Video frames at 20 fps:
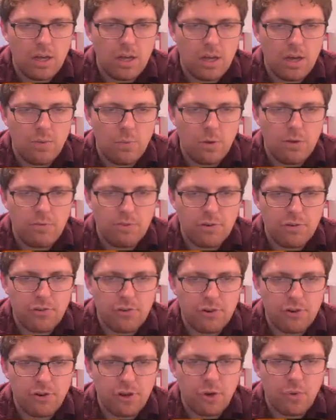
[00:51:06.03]
We for
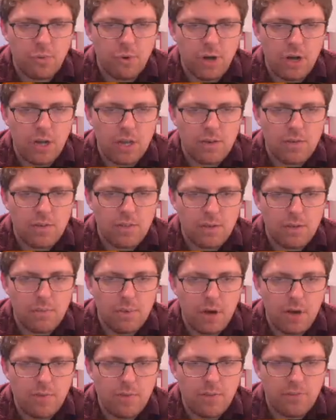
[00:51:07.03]
sure don't want them
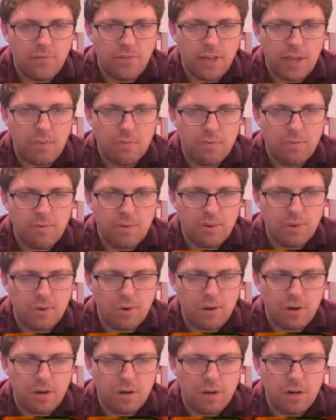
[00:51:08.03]
on the same
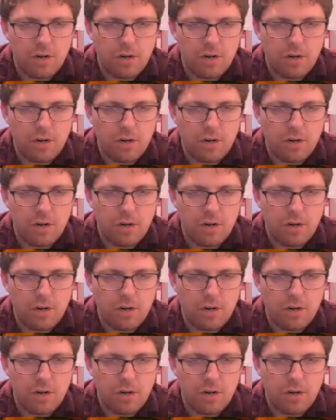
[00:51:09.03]
floor.